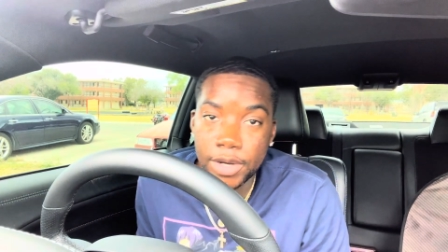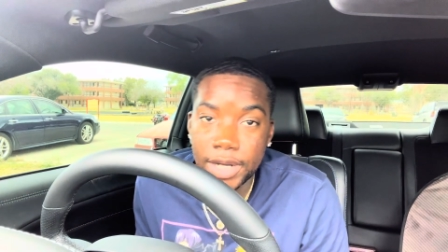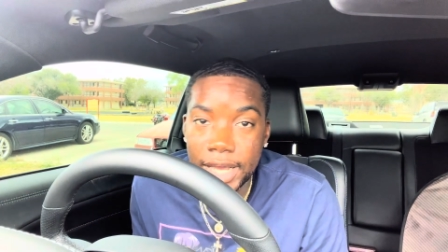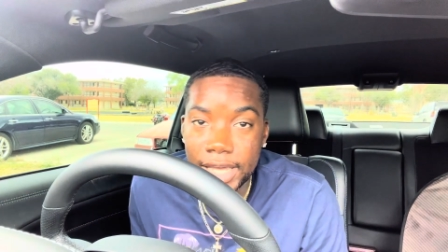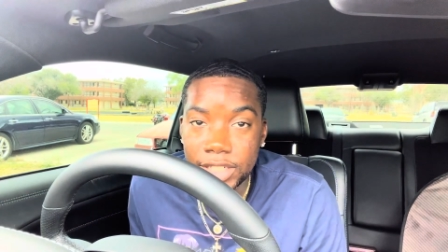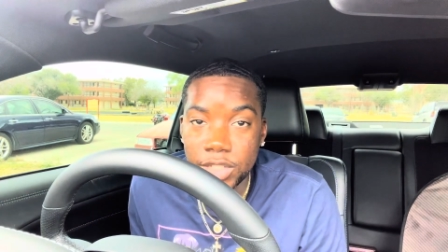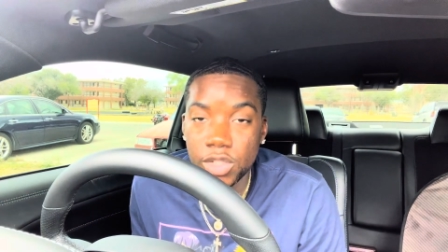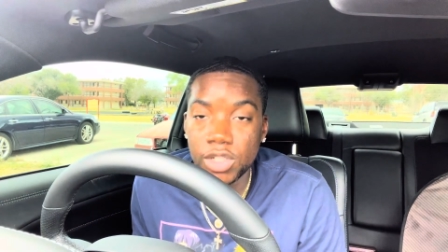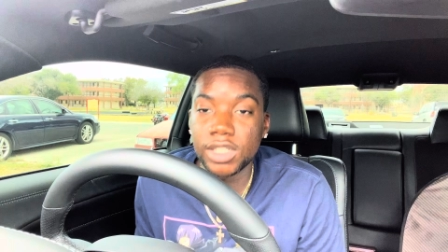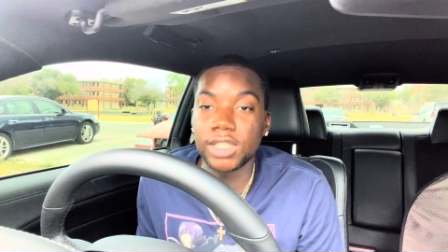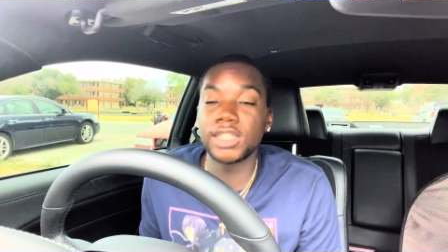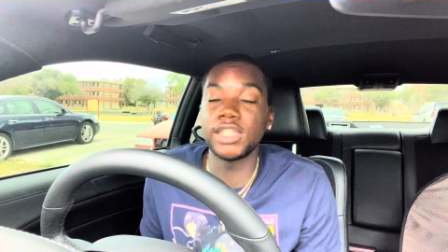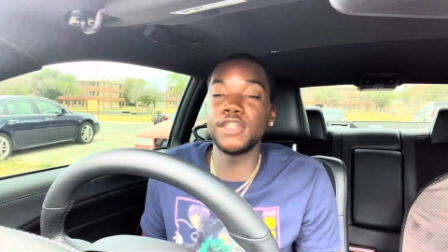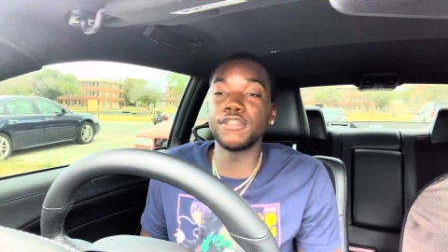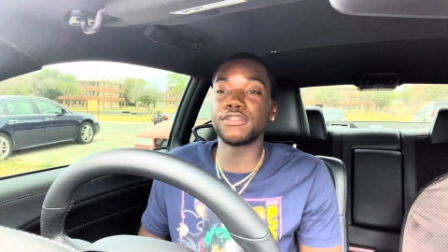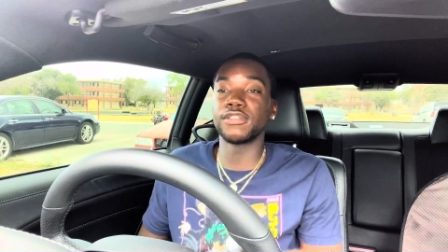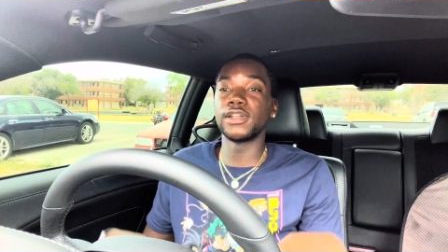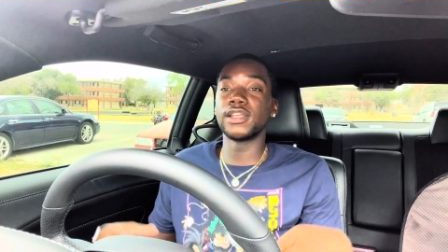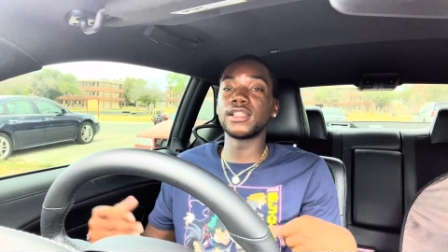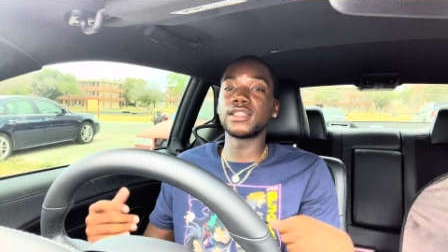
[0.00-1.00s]
And as you can see
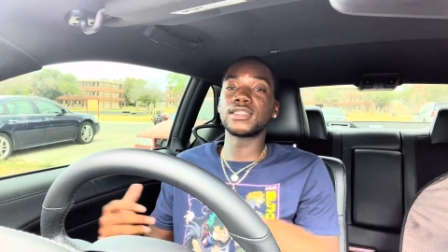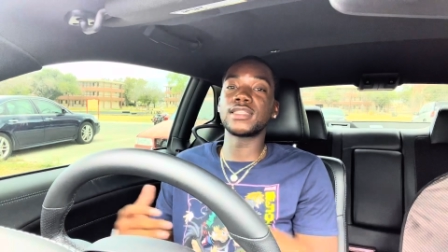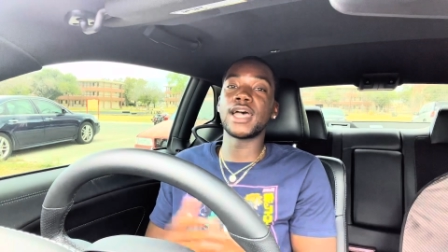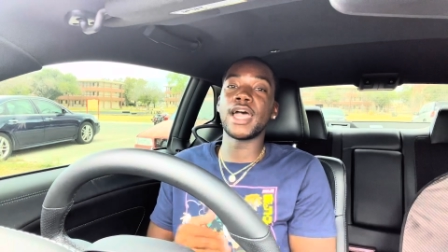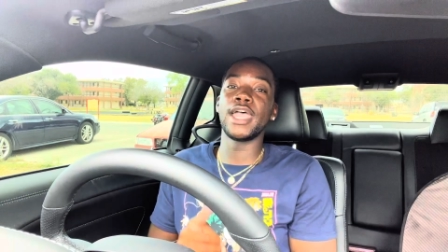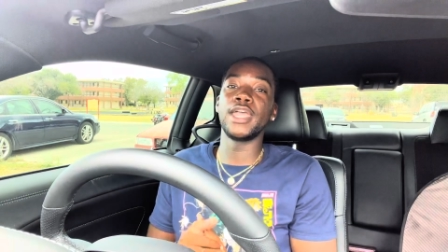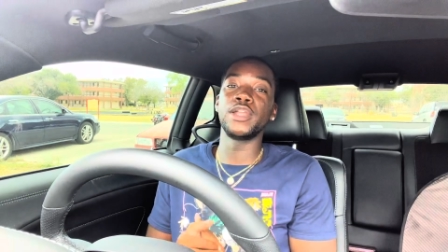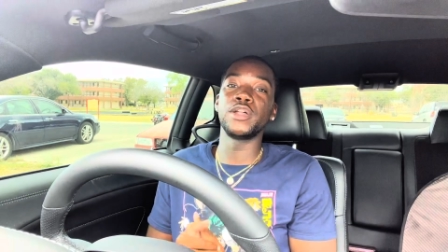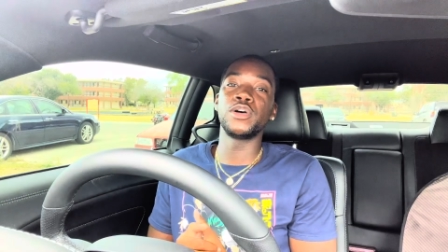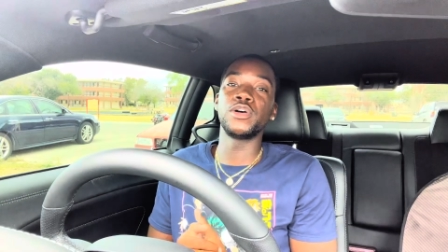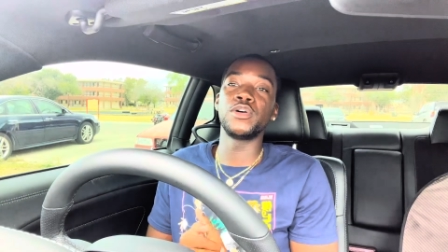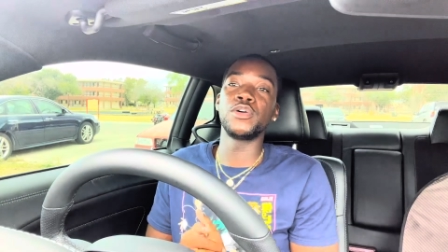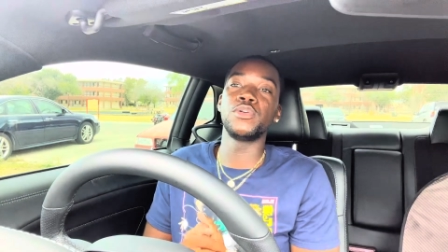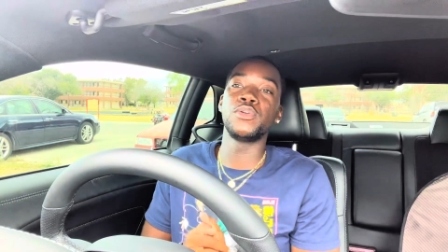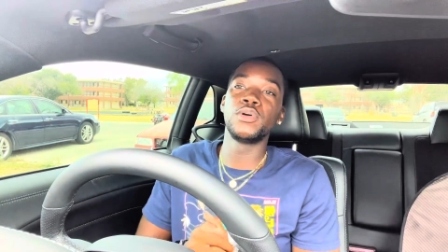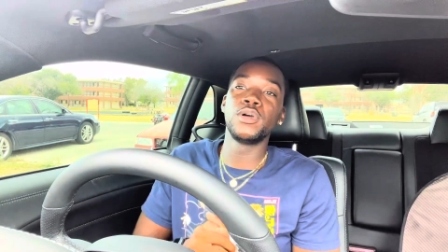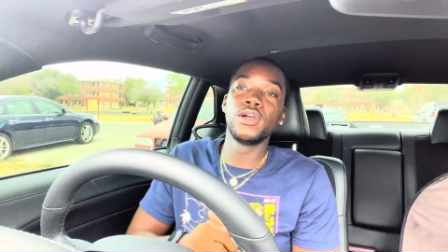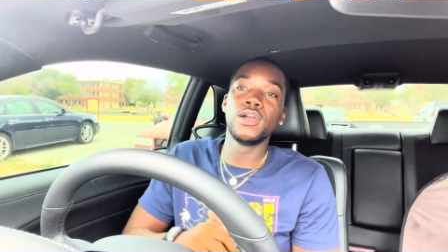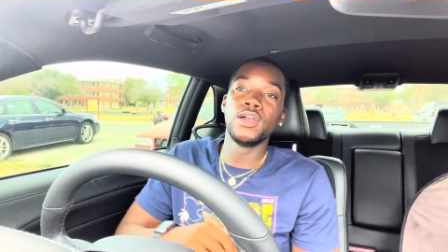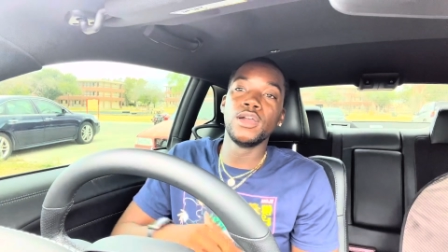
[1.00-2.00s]
from the title,